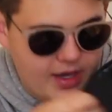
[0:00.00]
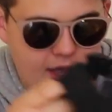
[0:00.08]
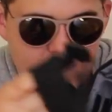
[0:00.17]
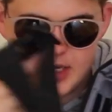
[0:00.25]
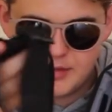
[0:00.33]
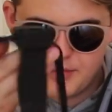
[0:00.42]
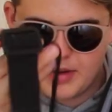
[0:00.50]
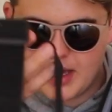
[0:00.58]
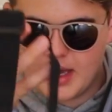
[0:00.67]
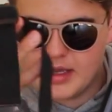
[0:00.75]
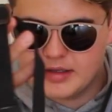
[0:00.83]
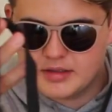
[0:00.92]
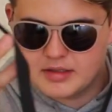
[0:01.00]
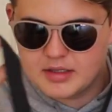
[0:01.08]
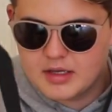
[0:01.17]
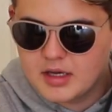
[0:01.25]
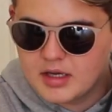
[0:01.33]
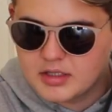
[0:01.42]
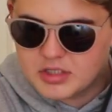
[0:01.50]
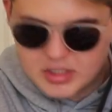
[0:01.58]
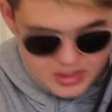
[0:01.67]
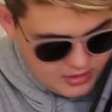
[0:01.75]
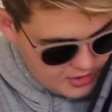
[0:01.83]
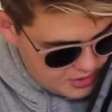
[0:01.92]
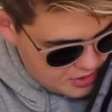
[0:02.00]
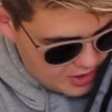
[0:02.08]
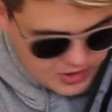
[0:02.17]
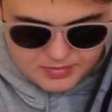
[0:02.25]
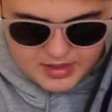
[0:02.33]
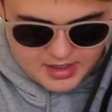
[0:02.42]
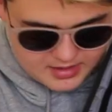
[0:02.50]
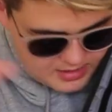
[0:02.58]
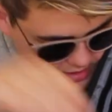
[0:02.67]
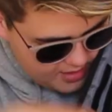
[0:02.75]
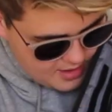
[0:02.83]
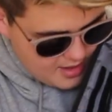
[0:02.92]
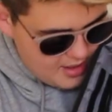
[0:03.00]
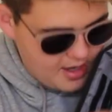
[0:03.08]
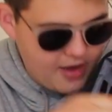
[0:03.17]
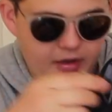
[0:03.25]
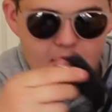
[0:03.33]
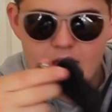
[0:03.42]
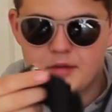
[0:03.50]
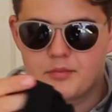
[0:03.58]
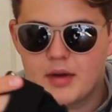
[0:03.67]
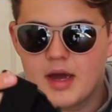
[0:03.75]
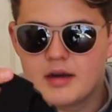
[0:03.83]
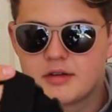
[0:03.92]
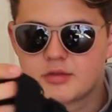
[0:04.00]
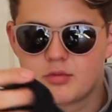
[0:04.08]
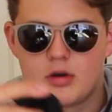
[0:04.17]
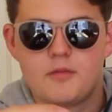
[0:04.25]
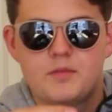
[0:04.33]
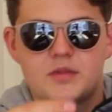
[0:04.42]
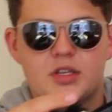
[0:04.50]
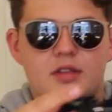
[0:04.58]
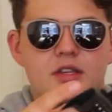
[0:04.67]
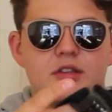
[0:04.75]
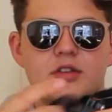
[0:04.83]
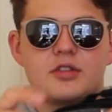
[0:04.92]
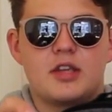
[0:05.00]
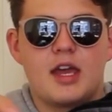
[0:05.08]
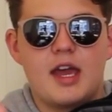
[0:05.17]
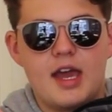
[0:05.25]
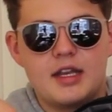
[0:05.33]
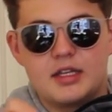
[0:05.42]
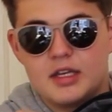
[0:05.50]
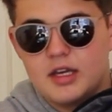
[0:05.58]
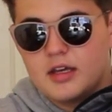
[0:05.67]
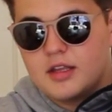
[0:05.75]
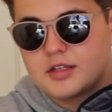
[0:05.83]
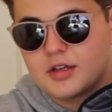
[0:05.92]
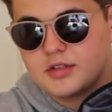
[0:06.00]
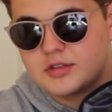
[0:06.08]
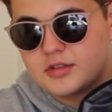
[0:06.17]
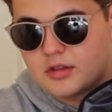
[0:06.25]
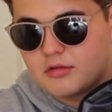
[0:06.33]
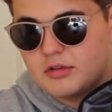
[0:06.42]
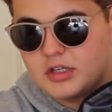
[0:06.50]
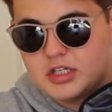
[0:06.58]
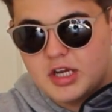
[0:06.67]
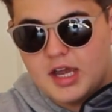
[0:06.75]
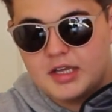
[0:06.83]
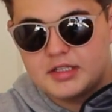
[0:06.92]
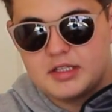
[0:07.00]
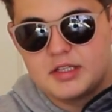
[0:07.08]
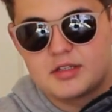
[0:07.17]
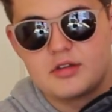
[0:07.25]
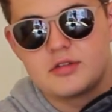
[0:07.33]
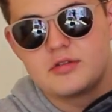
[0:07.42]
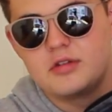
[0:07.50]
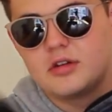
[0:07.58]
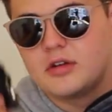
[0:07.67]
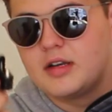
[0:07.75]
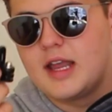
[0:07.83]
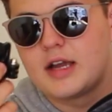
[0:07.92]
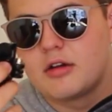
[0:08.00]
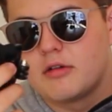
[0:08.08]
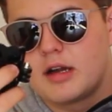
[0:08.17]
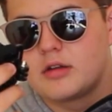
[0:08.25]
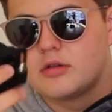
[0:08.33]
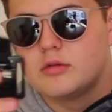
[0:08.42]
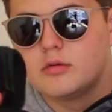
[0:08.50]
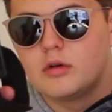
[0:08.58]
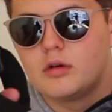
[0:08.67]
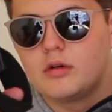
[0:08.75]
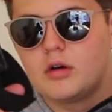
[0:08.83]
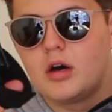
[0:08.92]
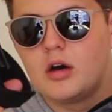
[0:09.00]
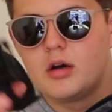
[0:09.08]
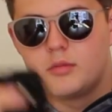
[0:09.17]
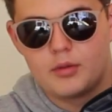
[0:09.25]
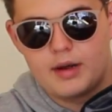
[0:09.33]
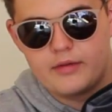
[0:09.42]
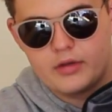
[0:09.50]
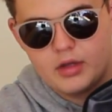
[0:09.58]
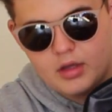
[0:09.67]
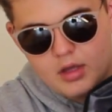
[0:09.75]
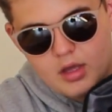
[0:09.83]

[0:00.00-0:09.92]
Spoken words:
headband, that's a chest band, I have a headband as well. So this goes on your head, this goes through your chest, and this goes on your leg or ankle or arm or whatever.